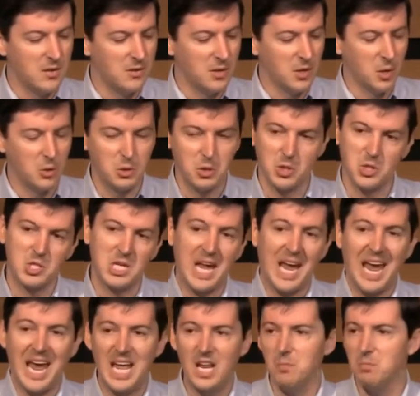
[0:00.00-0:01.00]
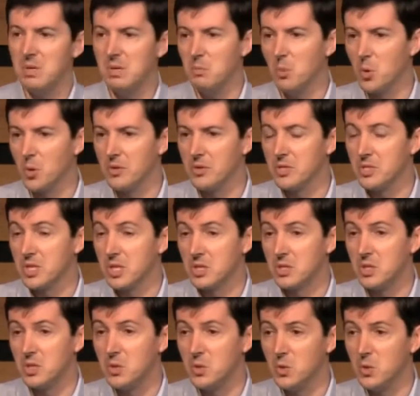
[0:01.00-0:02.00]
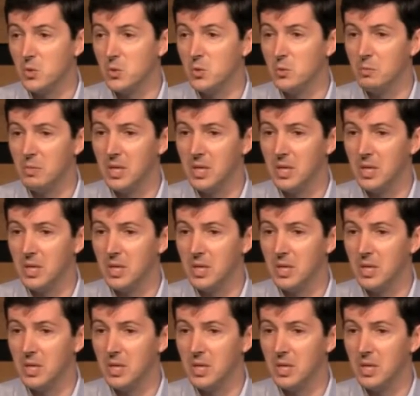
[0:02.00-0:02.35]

the oceans can't be more than 62